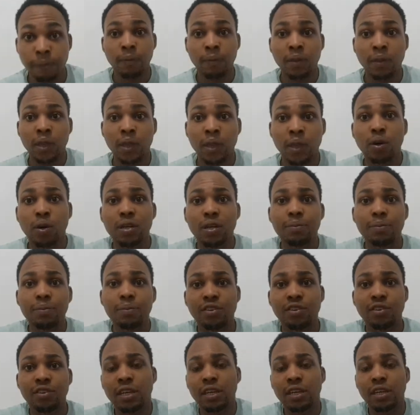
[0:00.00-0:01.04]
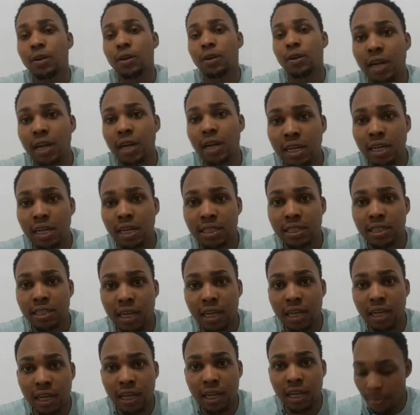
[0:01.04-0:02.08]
What the man right now on the dance hall?